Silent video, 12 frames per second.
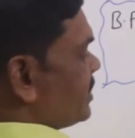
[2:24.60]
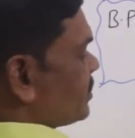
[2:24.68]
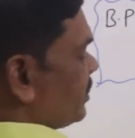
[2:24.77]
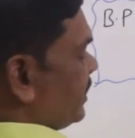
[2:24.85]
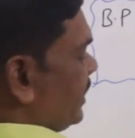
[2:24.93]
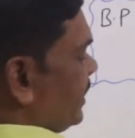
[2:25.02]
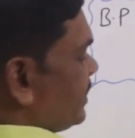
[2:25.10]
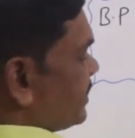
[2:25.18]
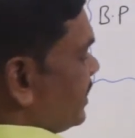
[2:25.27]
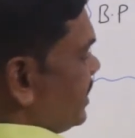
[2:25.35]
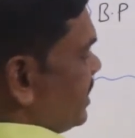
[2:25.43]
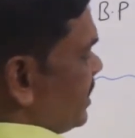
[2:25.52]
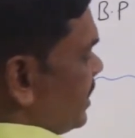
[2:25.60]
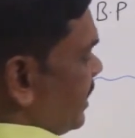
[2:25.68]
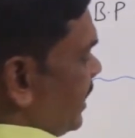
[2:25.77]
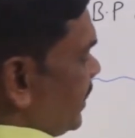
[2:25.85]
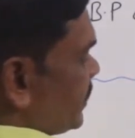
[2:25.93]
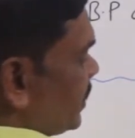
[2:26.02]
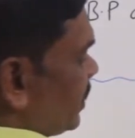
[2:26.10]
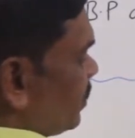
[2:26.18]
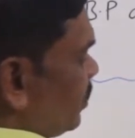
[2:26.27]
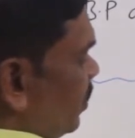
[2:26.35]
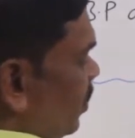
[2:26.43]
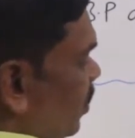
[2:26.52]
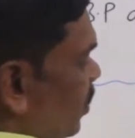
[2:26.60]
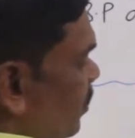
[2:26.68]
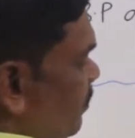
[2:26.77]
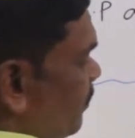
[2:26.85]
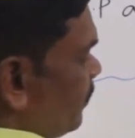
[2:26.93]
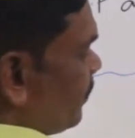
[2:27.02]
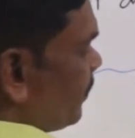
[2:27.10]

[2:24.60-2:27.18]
So that is H2O